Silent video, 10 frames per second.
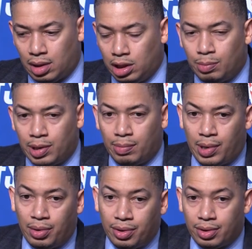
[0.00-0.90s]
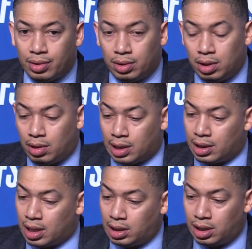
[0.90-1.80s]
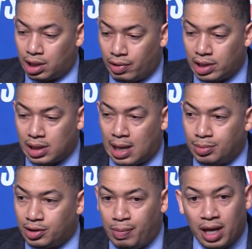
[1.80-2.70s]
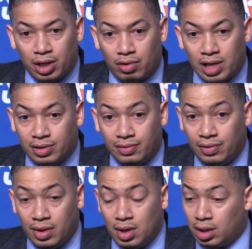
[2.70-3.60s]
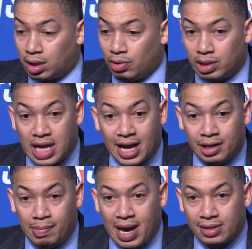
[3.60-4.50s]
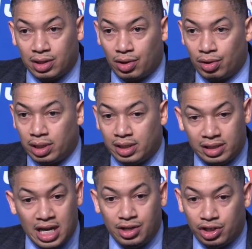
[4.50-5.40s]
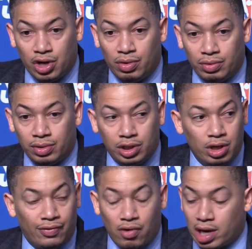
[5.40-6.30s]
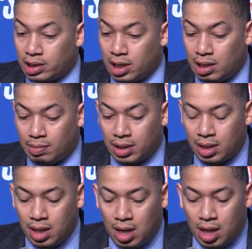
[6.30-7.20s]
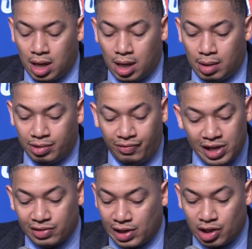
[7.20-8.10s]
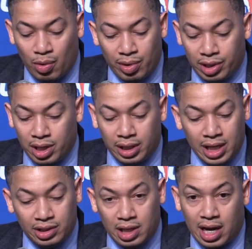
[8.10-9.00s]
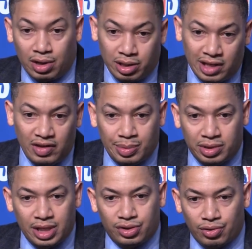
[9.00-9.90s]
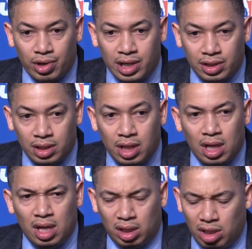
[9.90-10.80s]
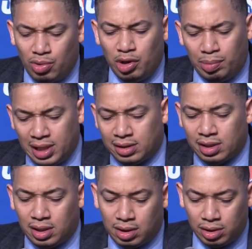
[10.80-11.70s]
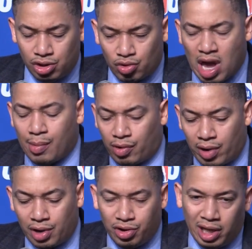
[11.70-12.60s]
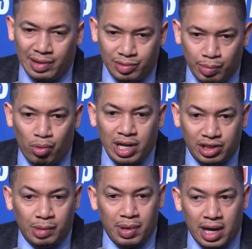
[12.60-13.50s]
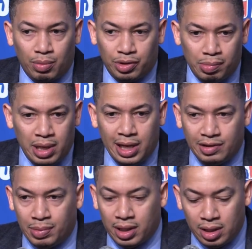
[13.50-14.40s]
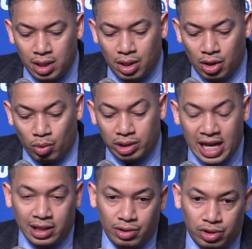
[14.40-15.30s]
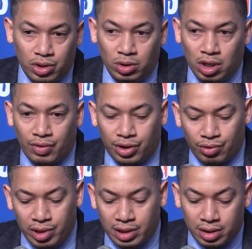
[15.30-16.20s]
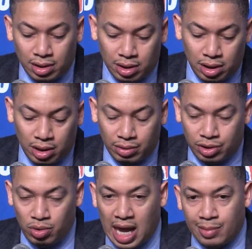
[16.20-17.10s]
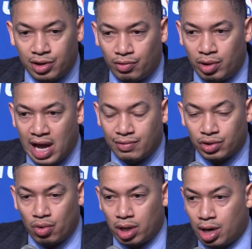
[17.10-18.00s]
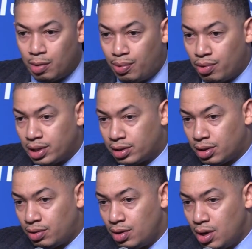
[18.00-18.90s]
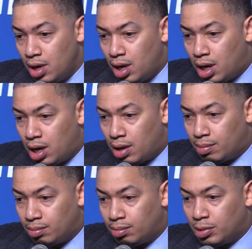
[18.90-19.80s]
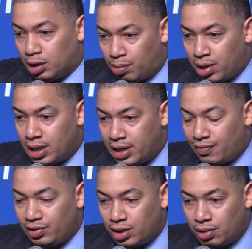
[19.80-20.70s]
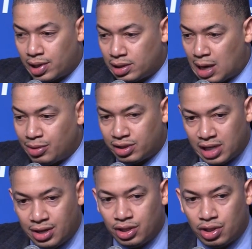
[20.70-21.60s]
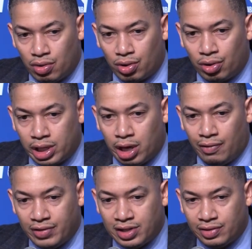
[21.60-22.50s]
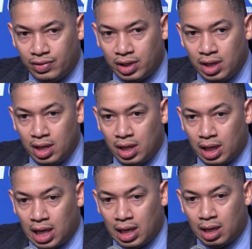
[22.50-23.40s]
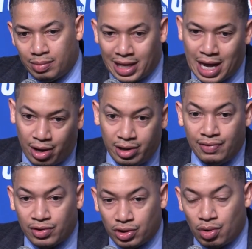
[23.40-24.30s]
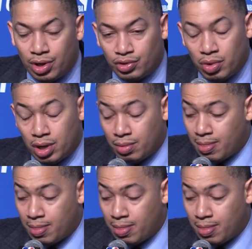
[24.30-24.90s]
A little bit of both. You know, I think he did a great job just being aggressive, you know, attacking the basket early, setting tone, you know, for our team. And defensively, I thought we were good again tonight, only giving up six threes. And, you know, when you blitzing and you scrambling around, you're going to give some points in the paint with the bigs, but we'll take those twos over the threes. And, you know, two games in a row, they haven't scored 100 points. So, but LeBron definitely did a great job just setting the tone early offensively. And they got our defense going as well.